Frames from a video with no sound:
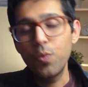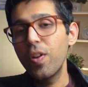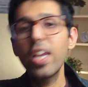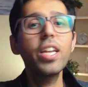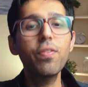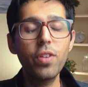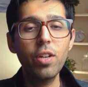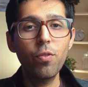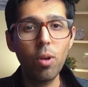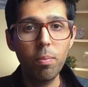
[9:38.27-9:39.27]
very
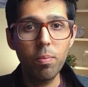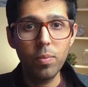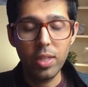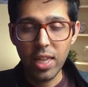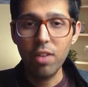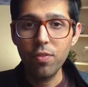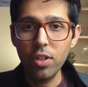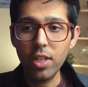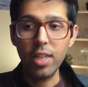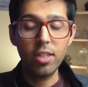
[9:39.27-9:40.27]
different from the
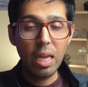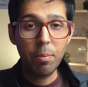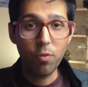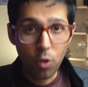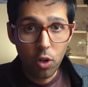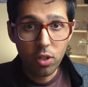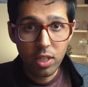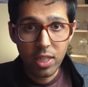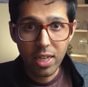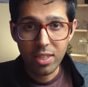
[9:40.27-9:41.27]
effort and the type of
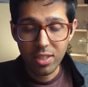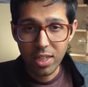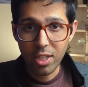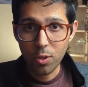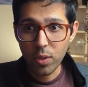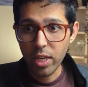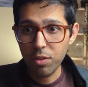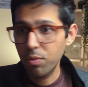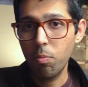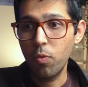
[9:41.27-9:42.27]
content that is needed to
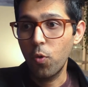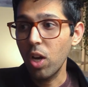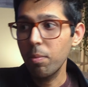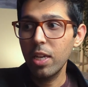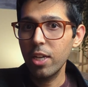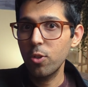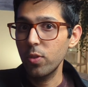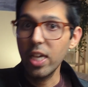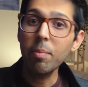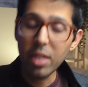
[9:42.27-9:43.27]
get from 1 million to
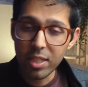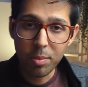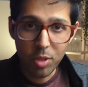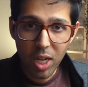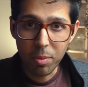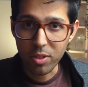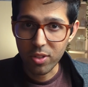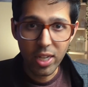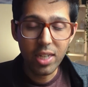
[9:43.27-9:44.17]
10 million subscribers,